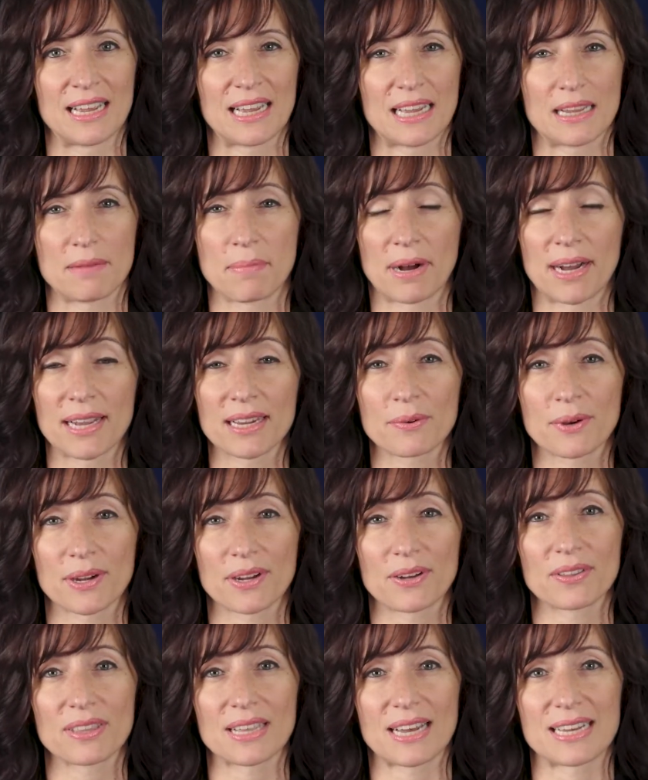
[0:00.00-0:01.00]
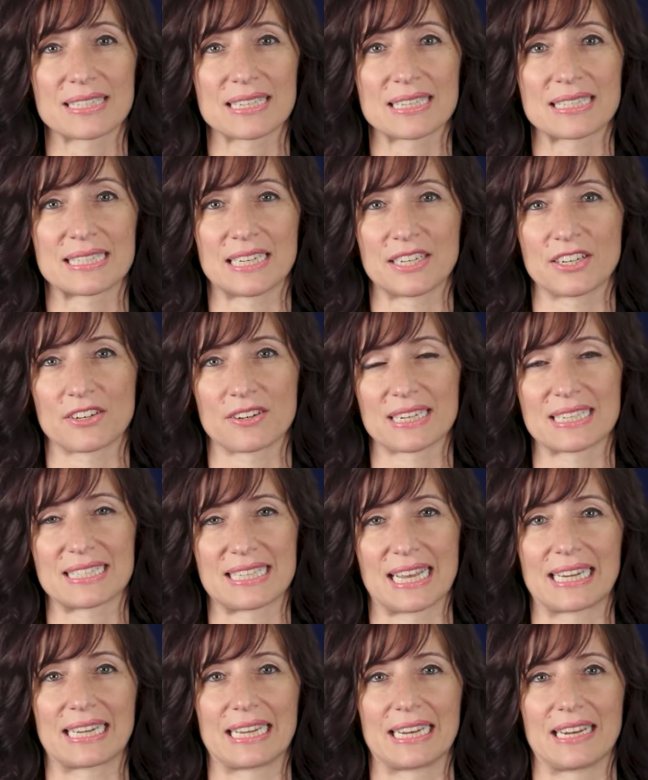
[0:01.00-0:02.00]
In my growth as a senior
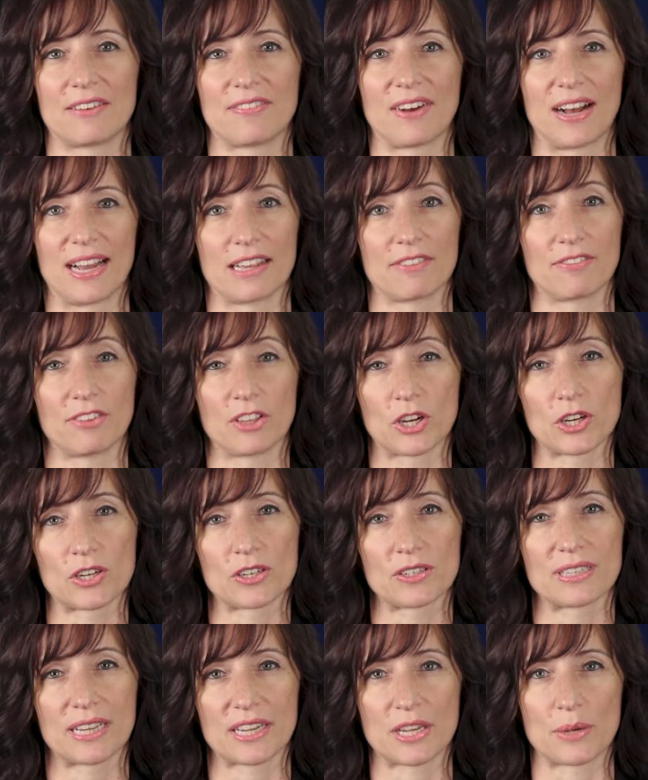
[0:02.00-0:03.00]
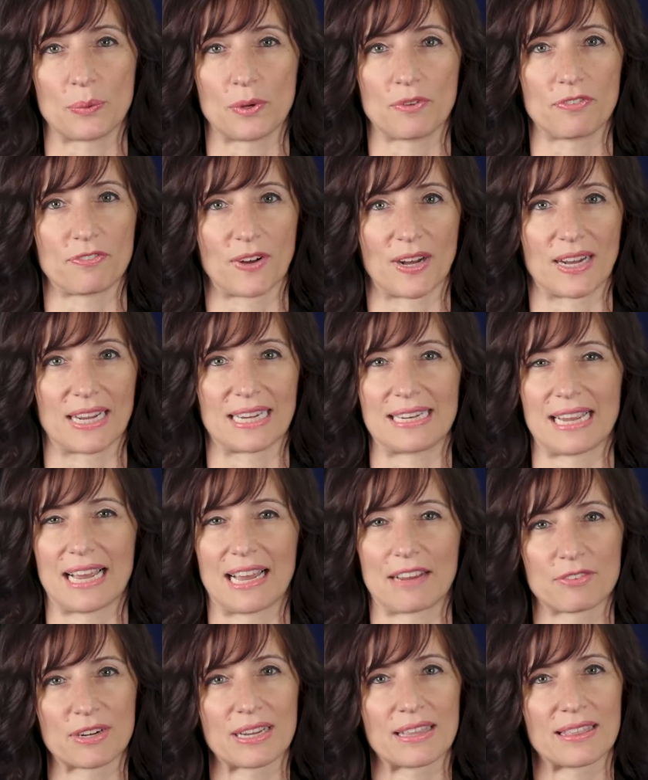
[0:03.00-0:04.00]
executive, I have learned that you will find
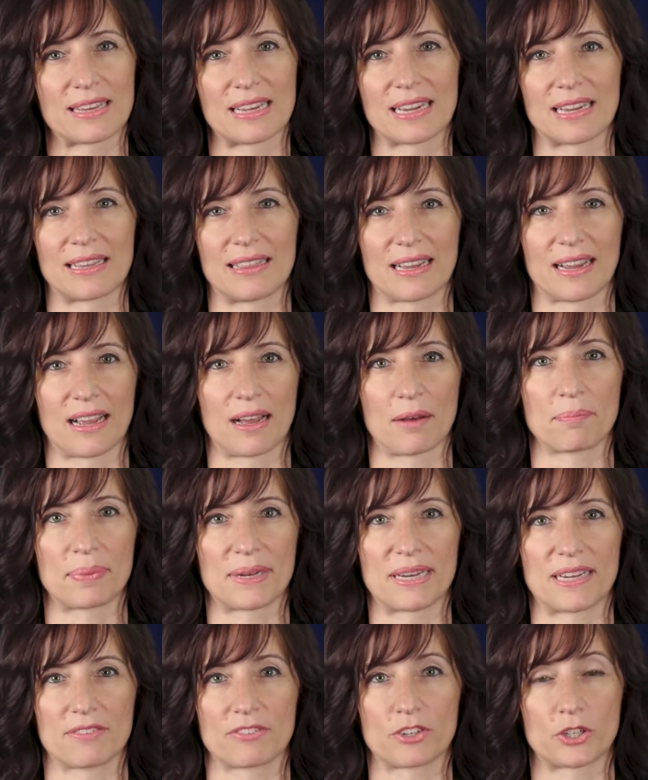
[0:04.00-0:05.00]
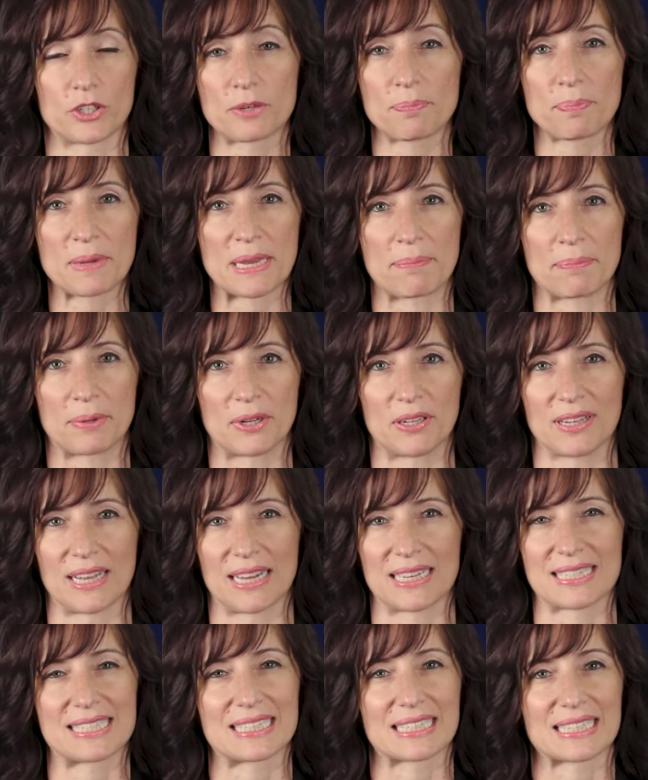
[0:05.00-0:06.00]
everything in the company of good people,
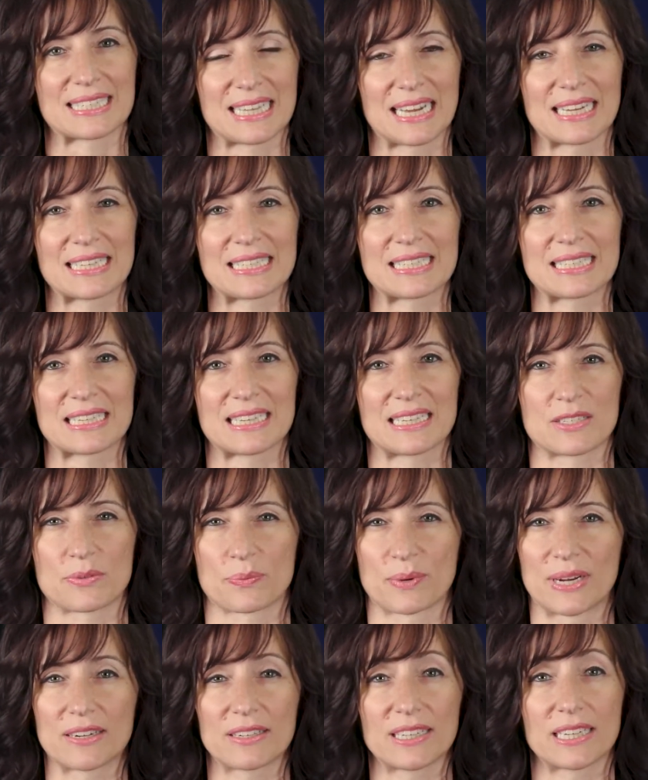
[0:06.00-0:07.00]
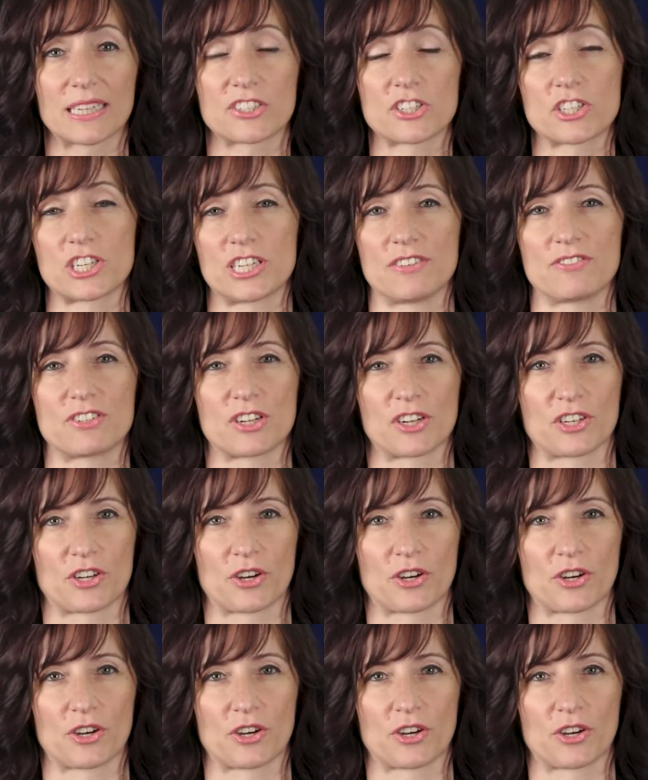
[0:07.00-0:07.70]
as success is rarely achieved on